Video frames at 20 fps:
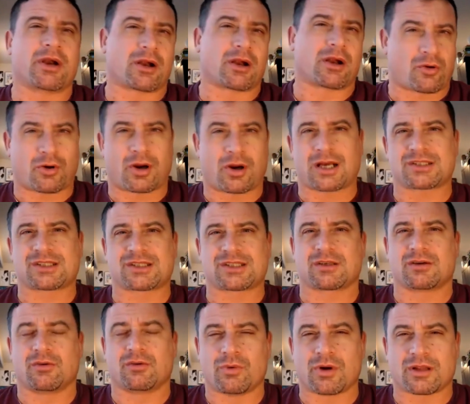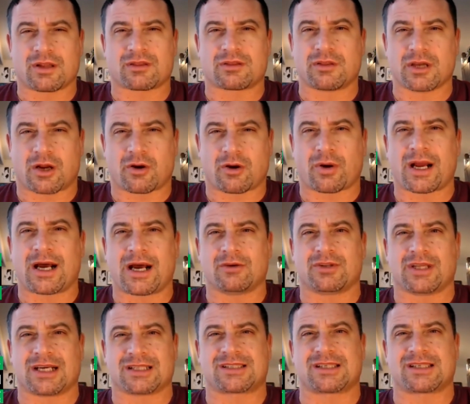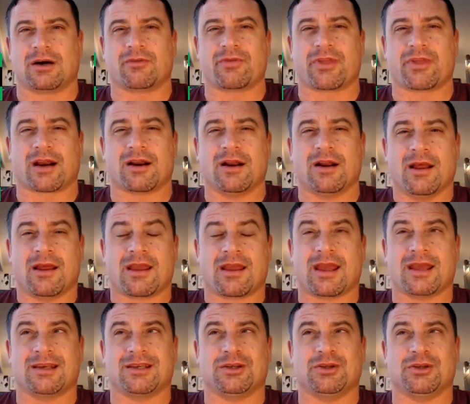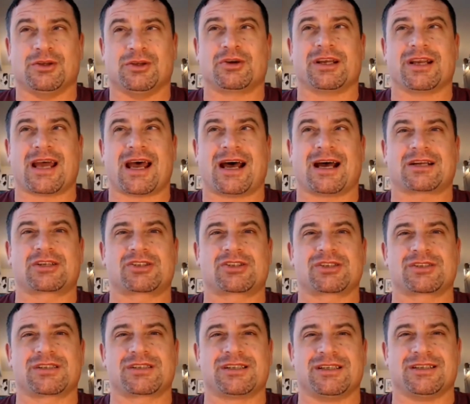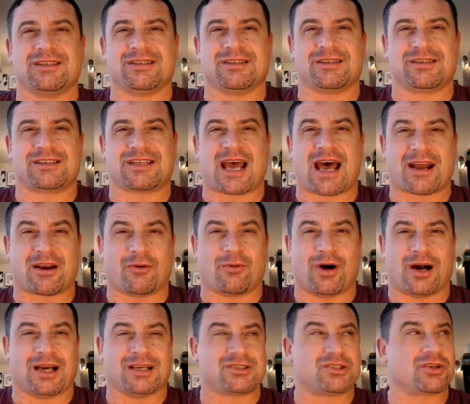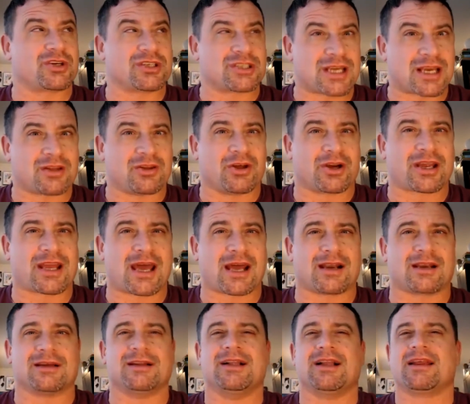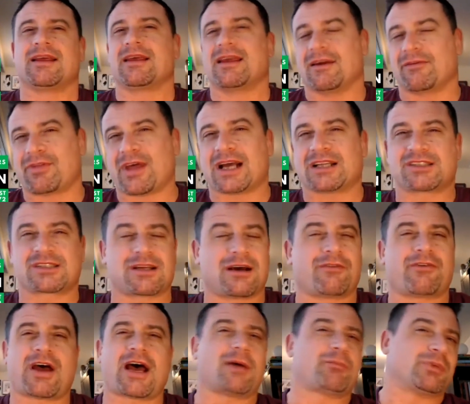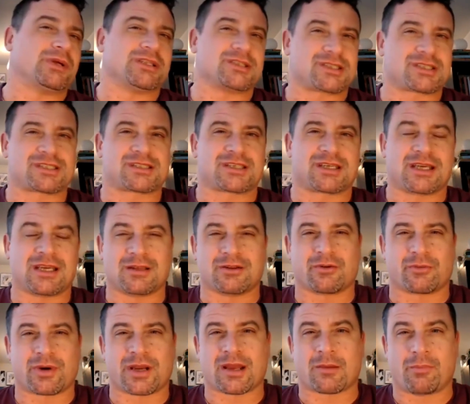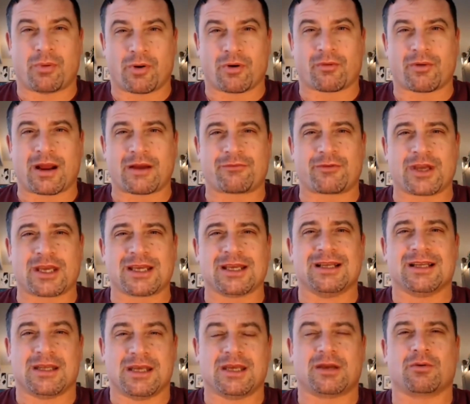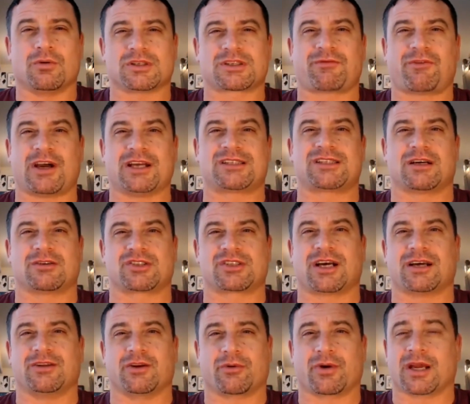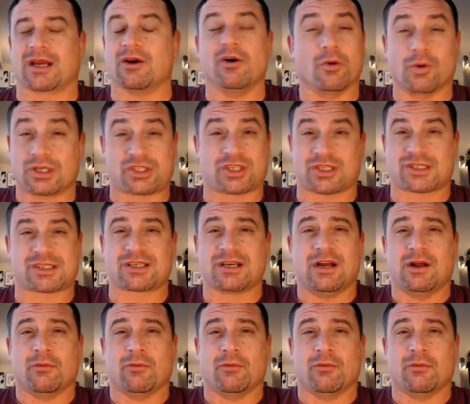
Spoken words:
but across with the crowd that's out there. And you can actually, data-wise, you can take a look at it. If that stuff happens in the ring, poor reffing equals fights outside the ring, which is